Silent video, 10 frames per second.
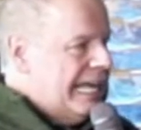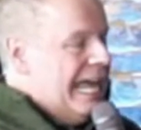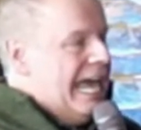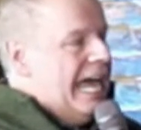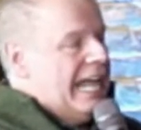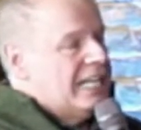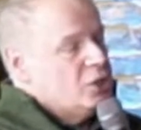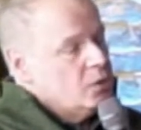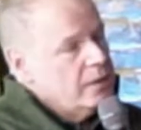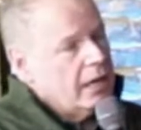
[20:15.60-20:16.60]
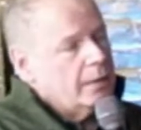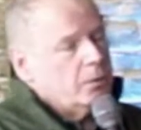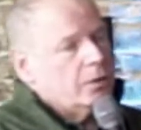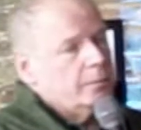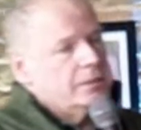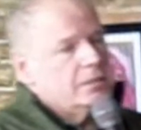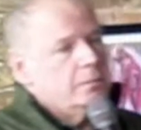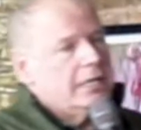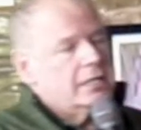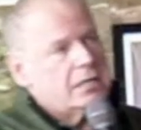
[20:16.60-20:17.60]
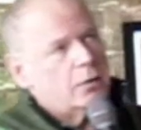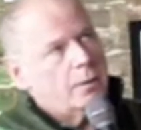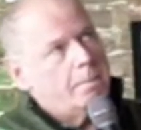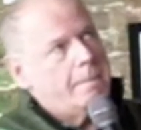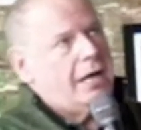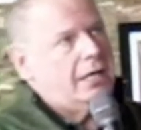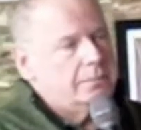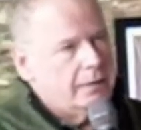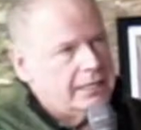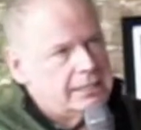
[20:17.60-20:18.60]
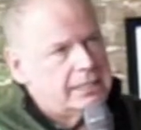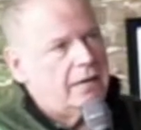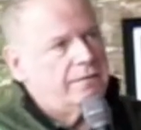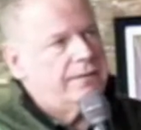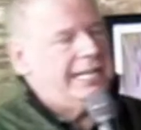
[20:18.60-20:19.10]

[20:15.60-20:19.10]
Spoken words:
And I do that on purpose because I remind myself that